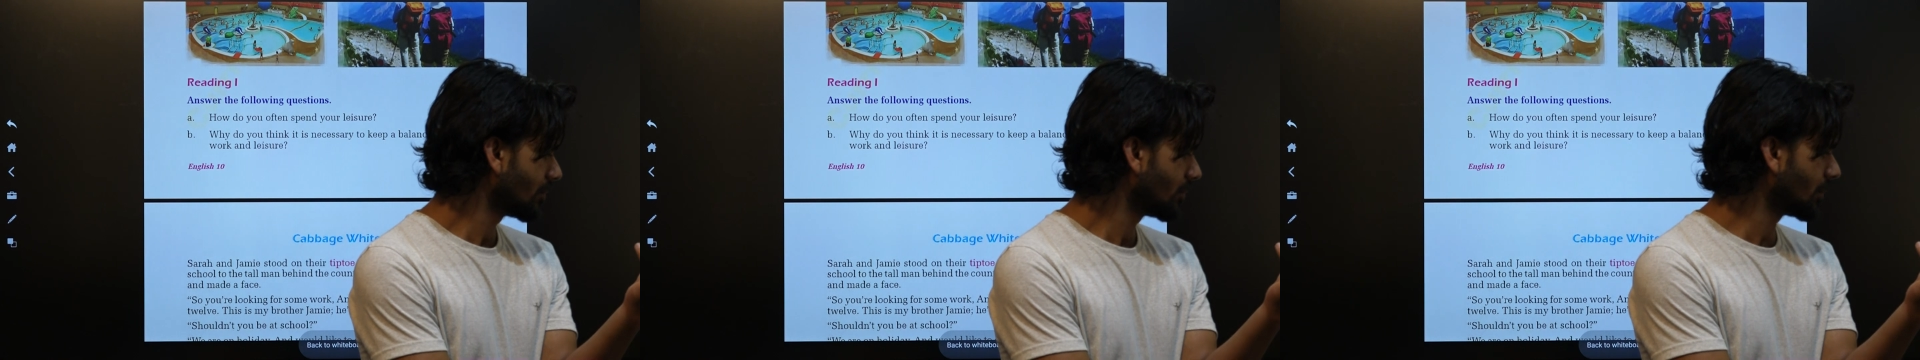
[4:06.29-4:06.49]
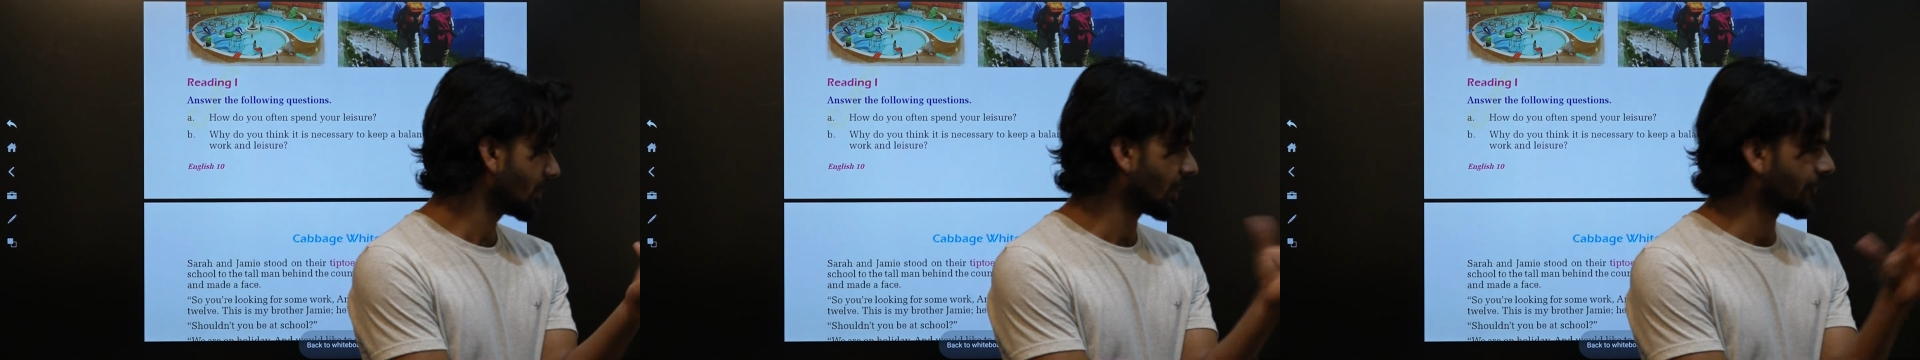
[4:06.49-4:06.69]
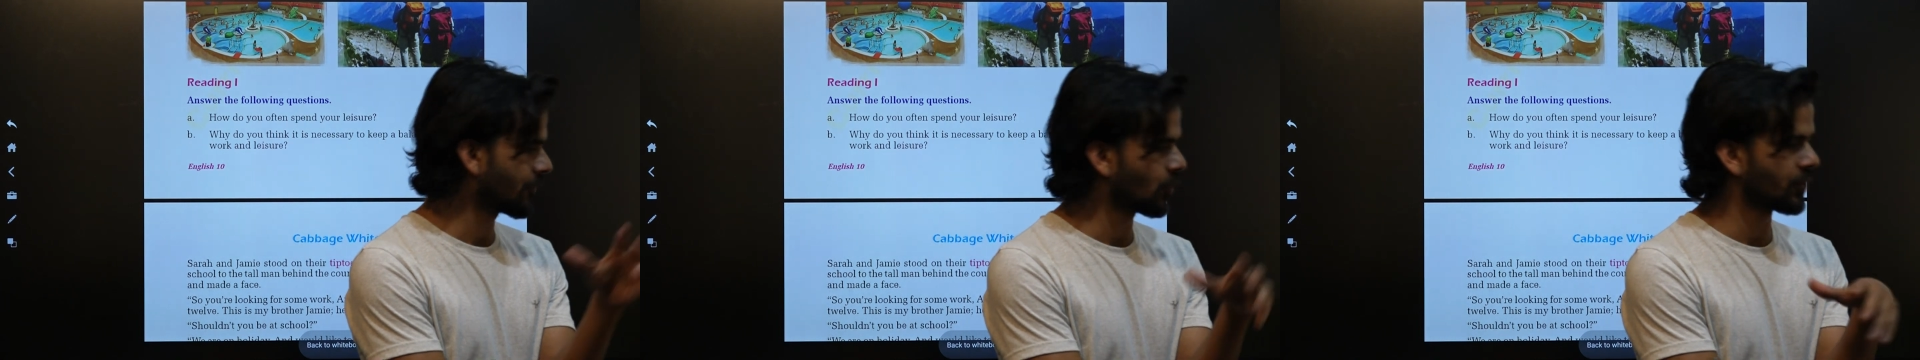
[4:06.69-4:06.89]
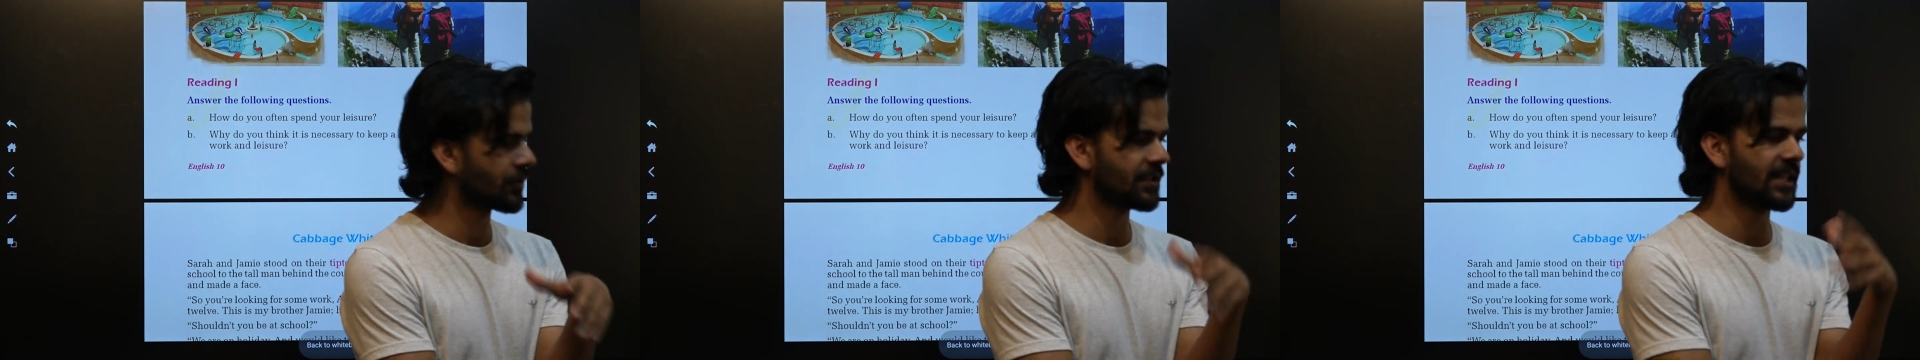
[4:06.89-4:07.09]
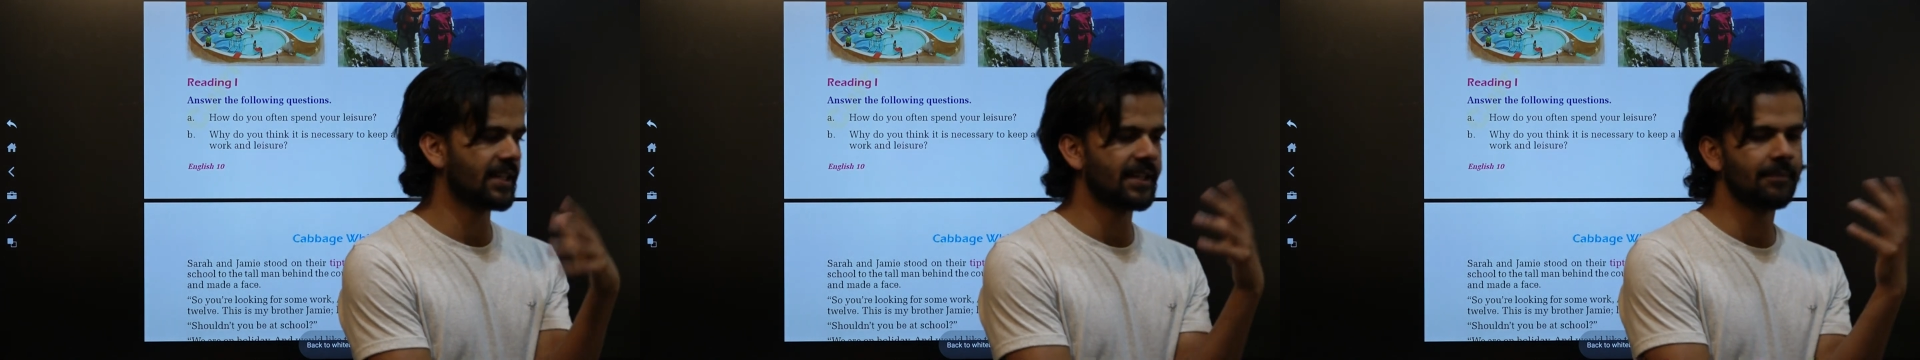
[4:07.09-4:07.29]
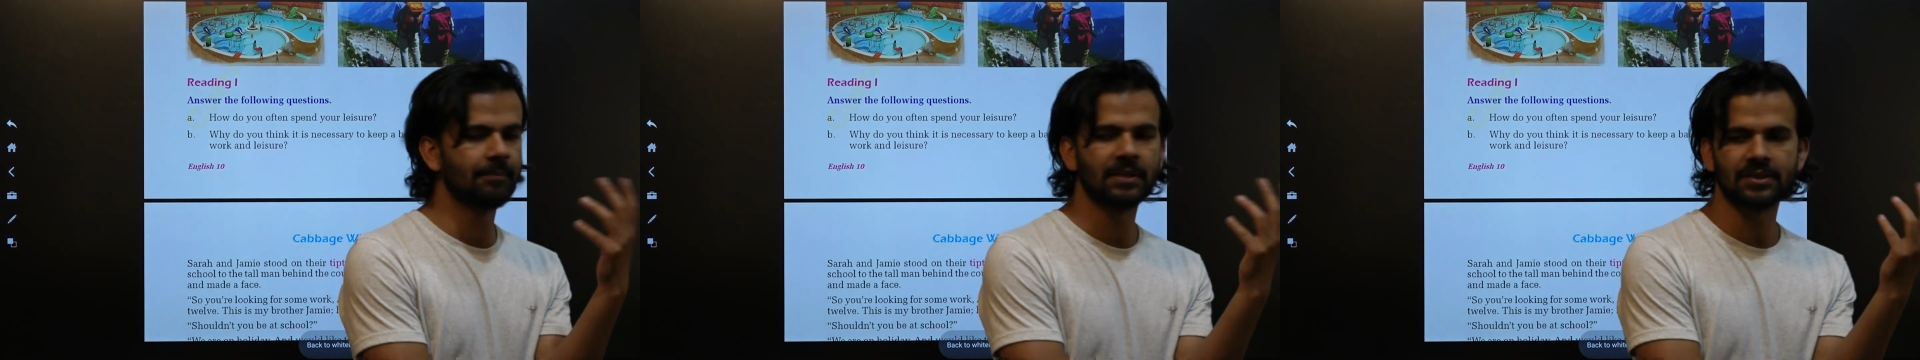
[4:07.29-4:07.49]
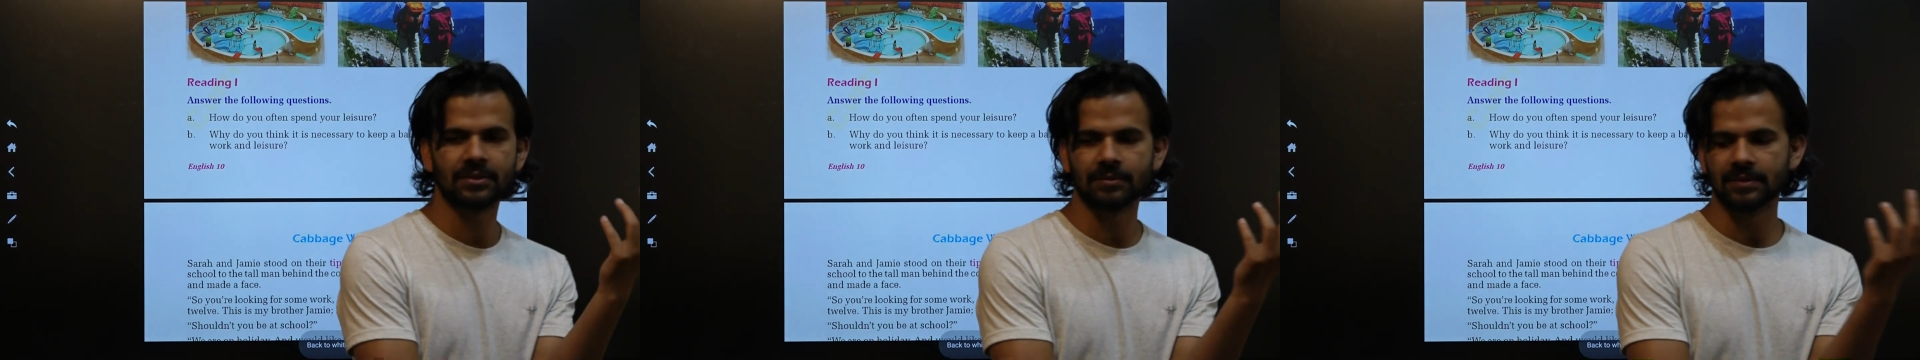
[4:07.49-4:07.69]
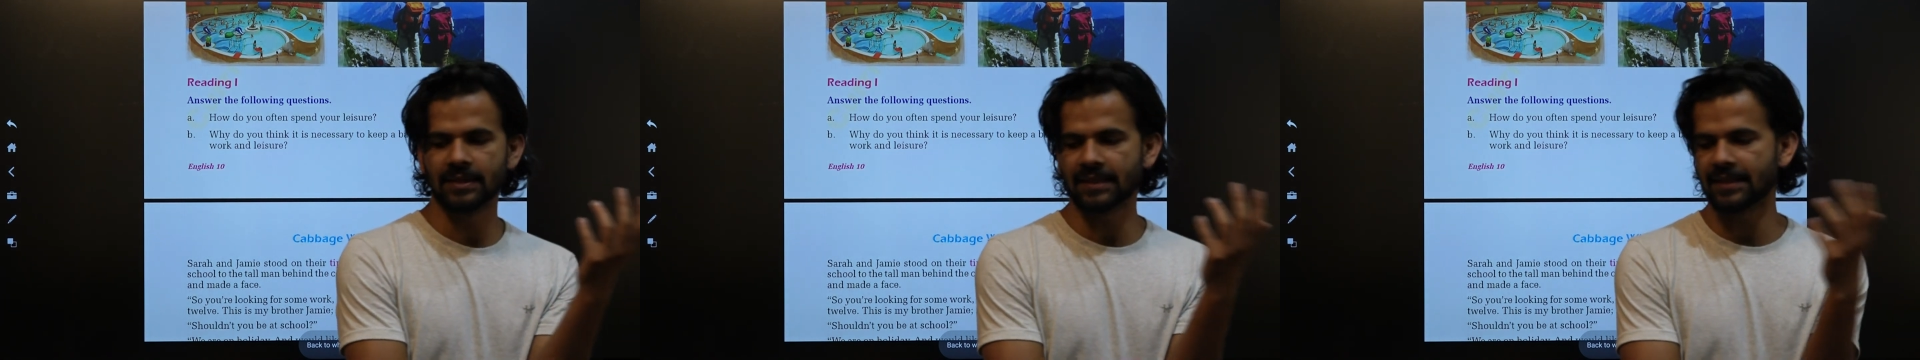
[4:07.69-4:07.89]
But of course, that
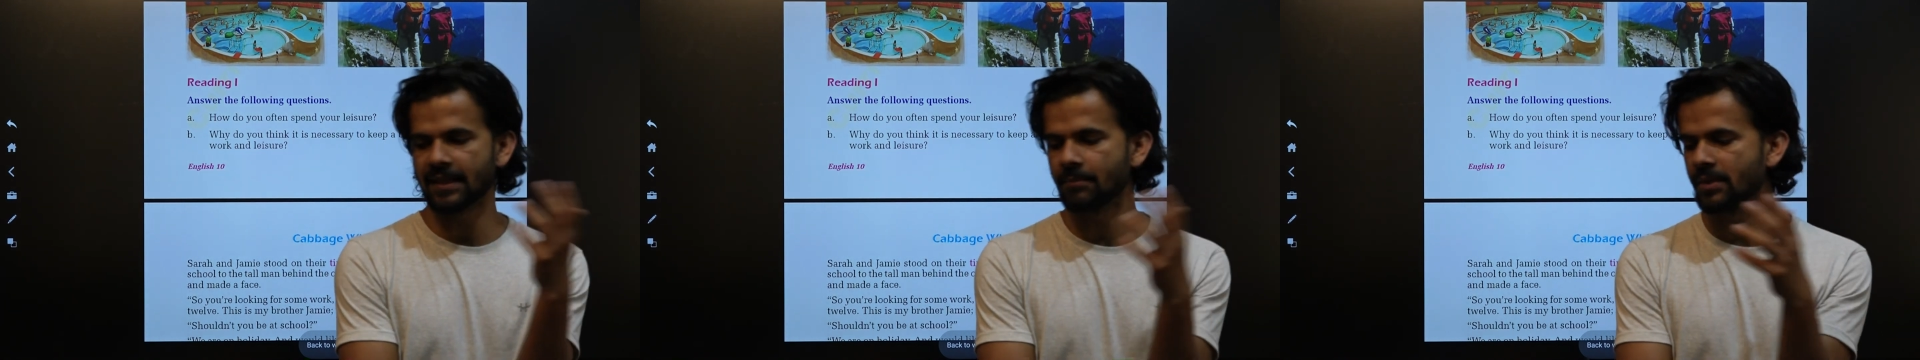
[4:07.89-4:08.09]
can